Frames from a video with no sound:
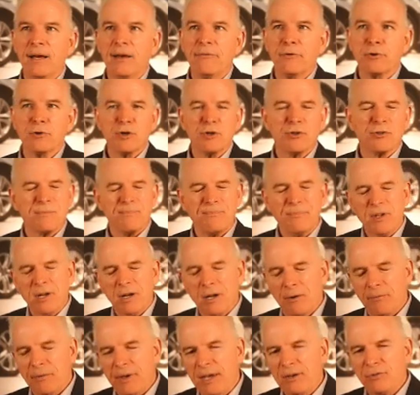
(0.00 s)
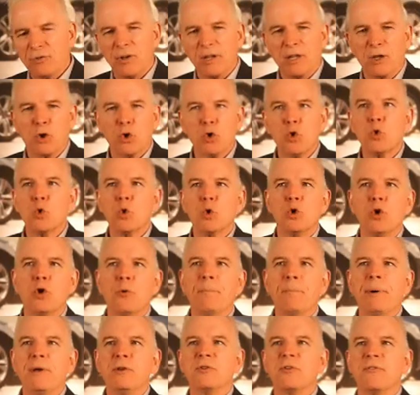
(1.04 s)
or just, easily Google
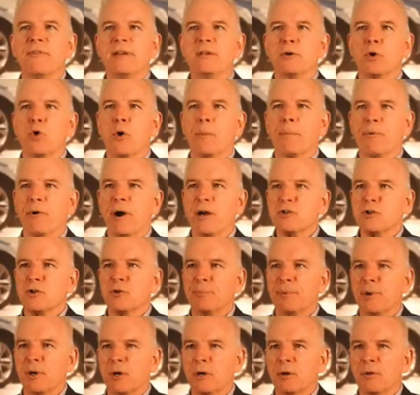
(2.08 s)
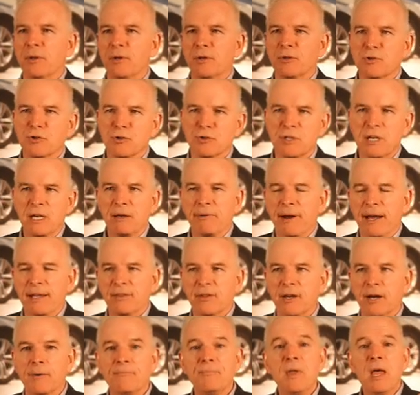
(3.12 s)
Pennsylvania Corporations Bureau that you see right
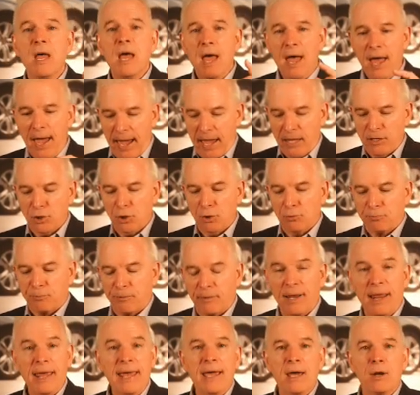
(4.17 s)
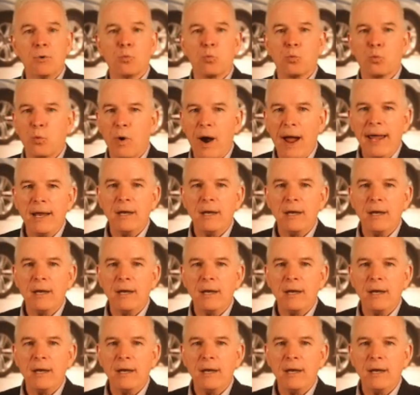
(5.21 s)
there. And you'll land right